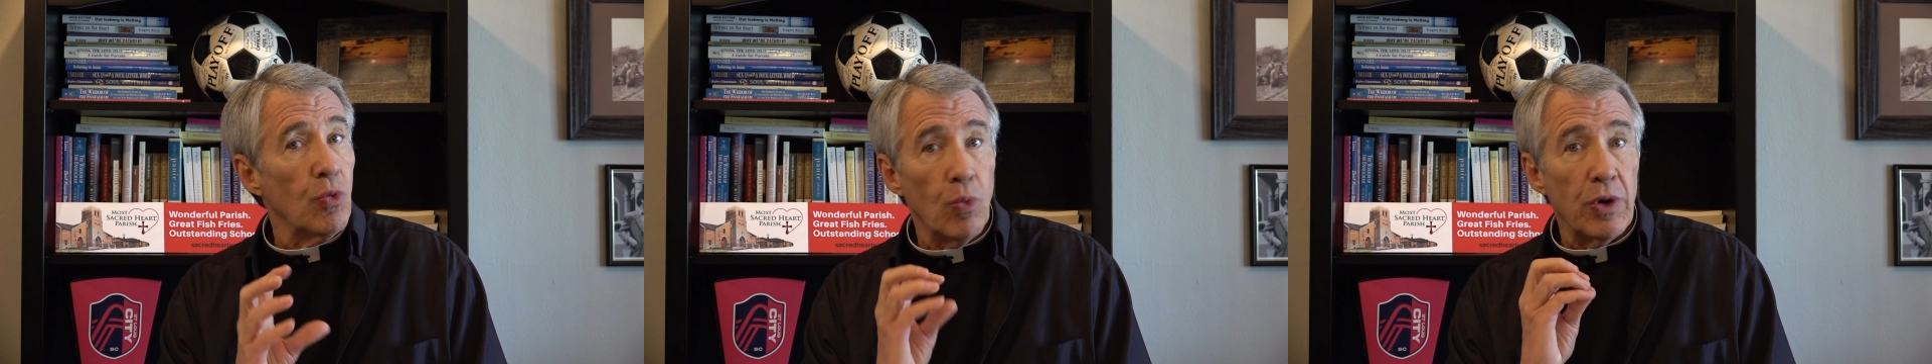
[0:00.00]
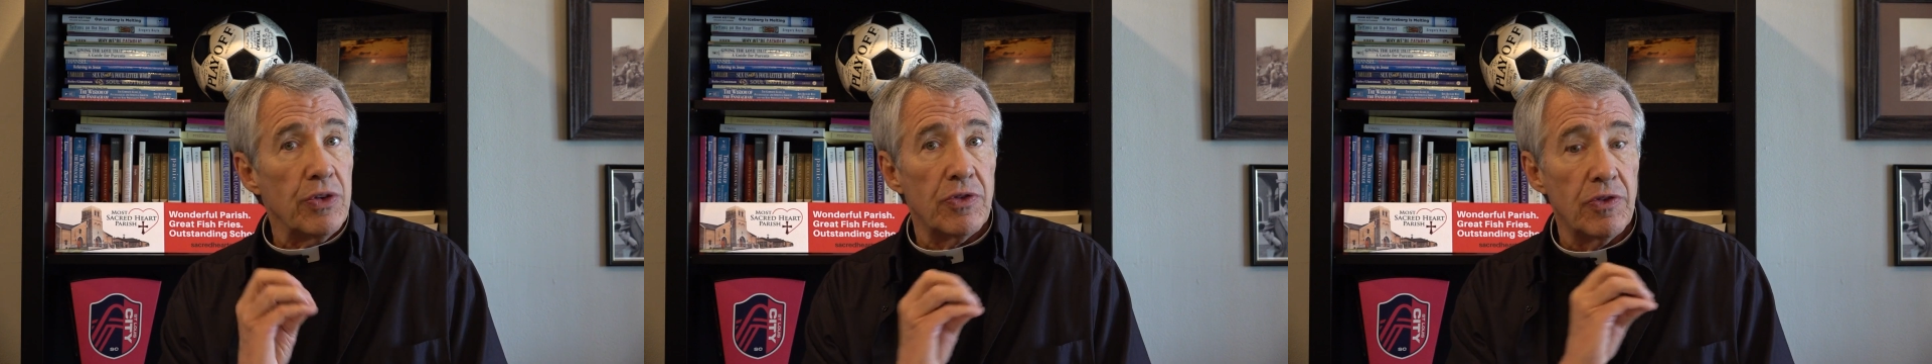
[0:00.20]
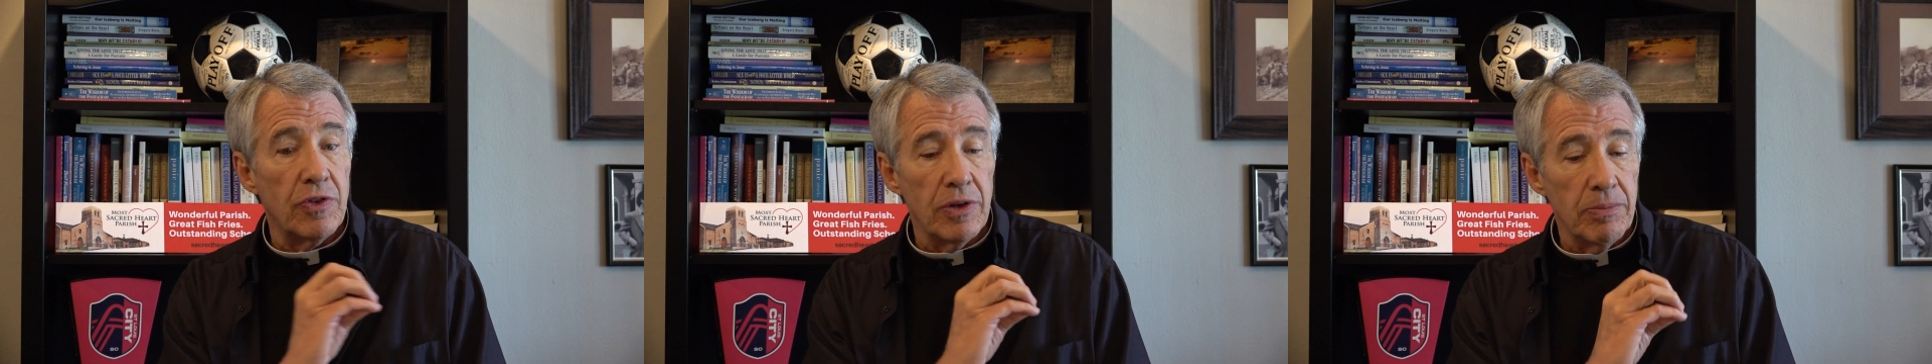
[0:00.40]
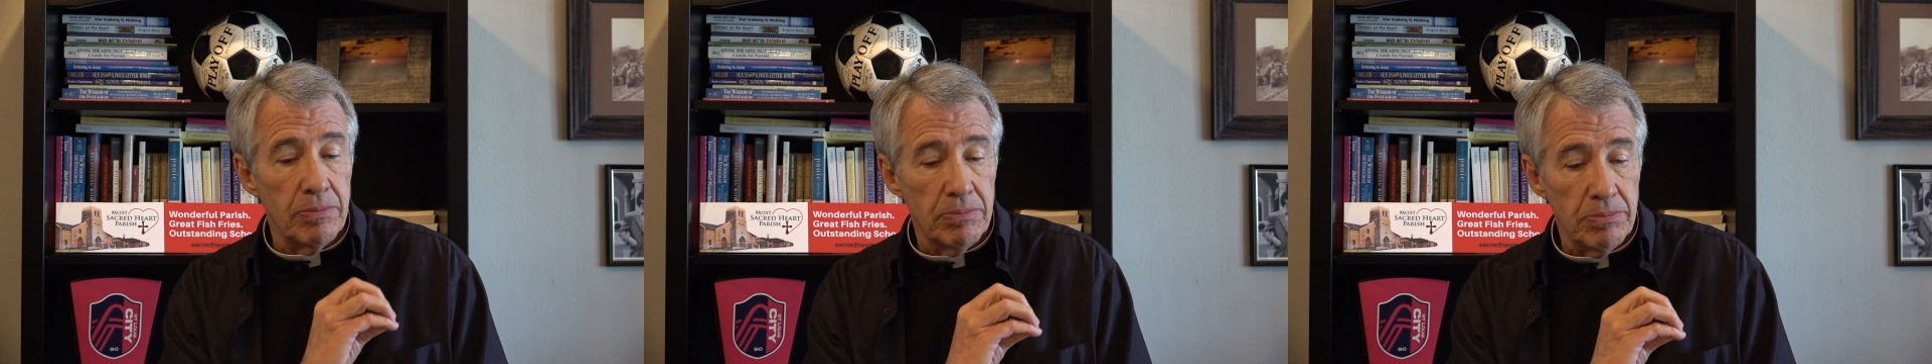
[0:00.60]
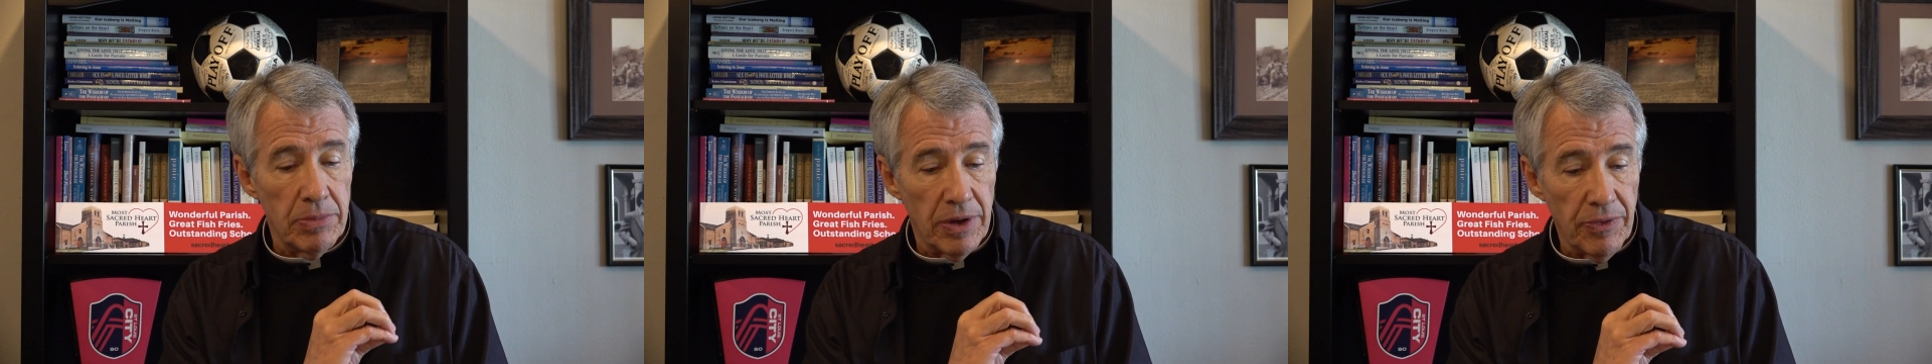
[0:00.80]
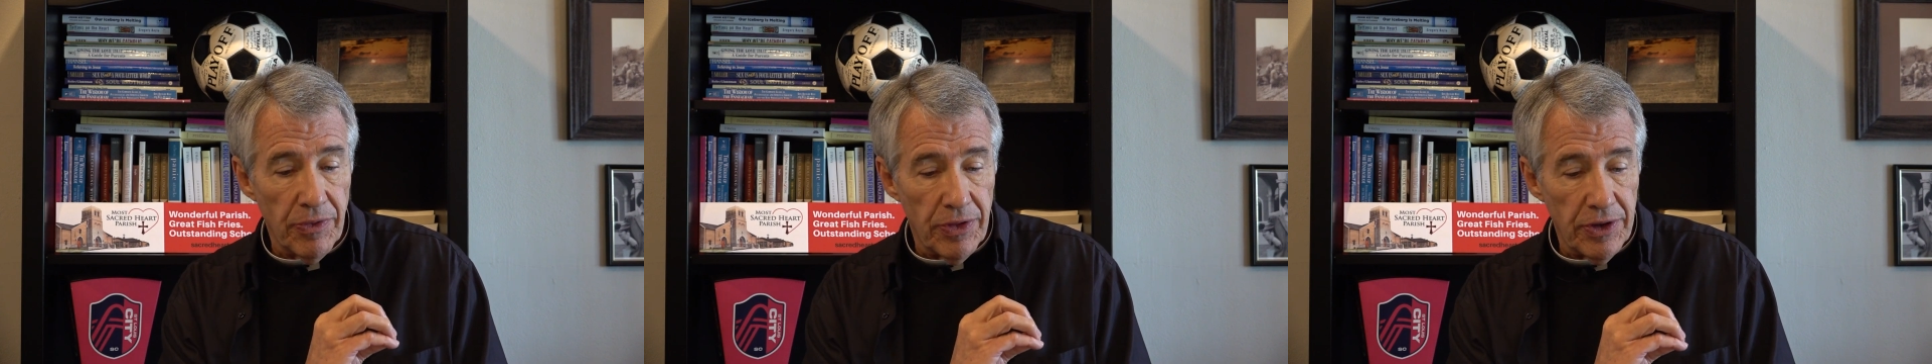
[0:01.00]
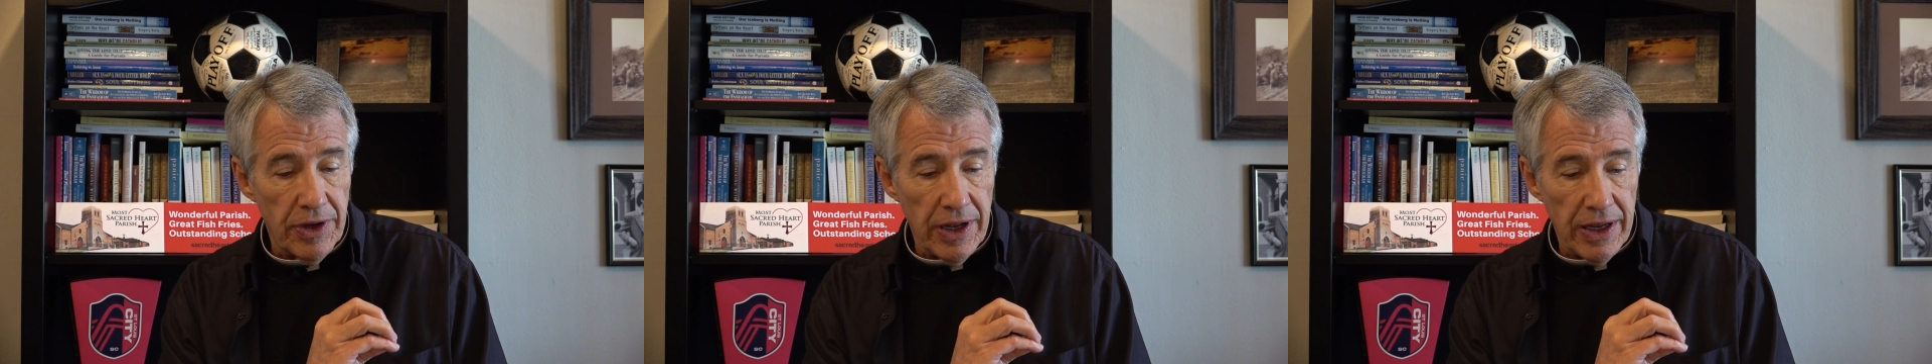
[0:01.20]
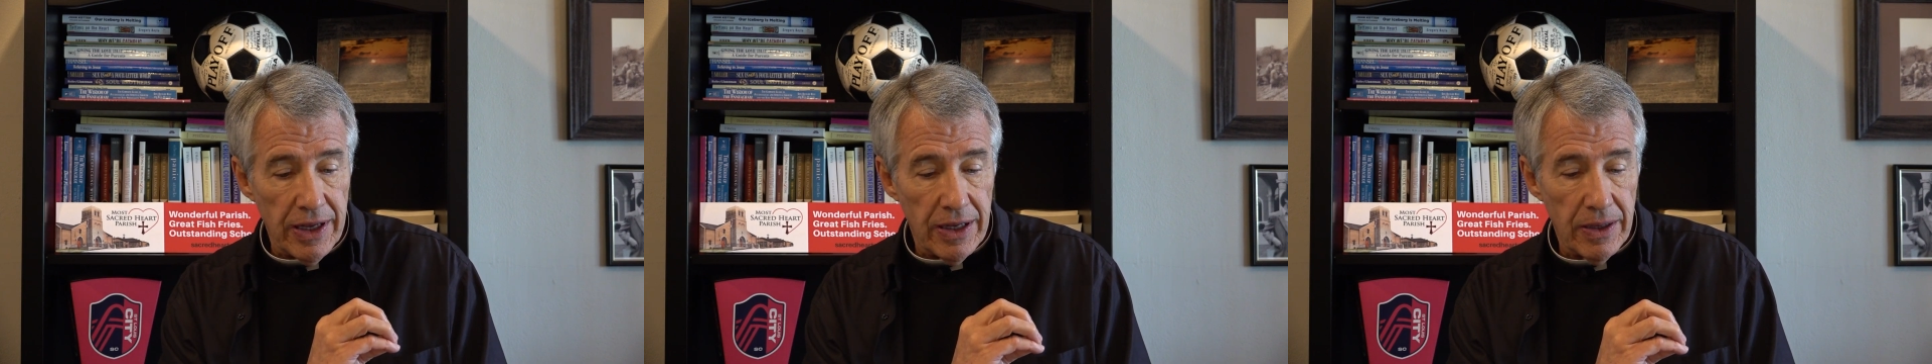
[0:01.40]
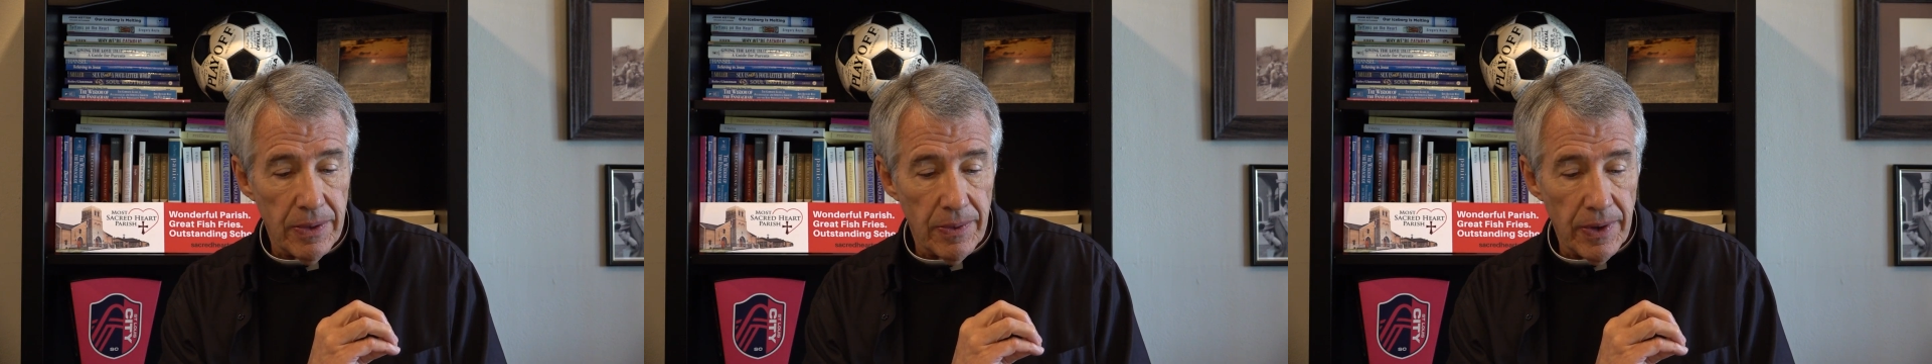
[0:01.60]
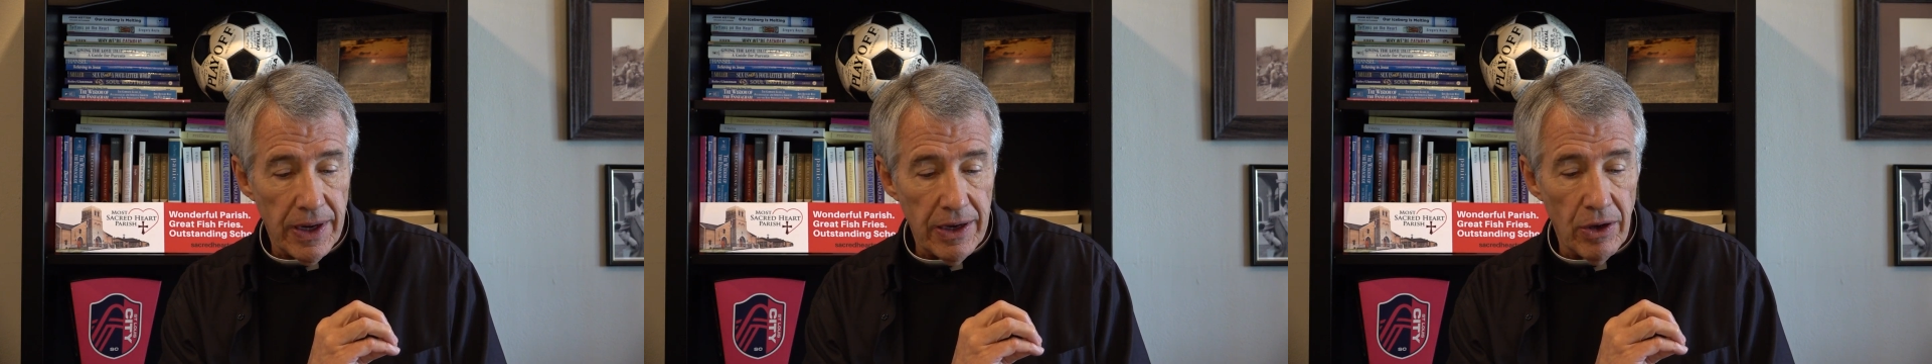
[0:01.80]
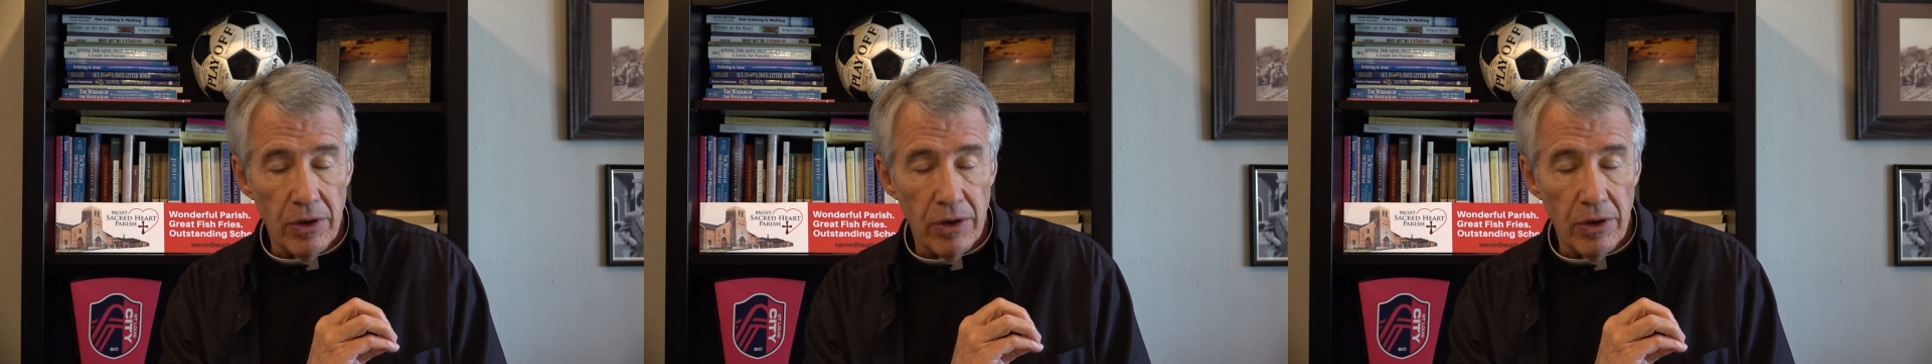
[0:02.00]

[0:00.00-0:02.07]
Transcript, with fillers: wisdom of the day, right?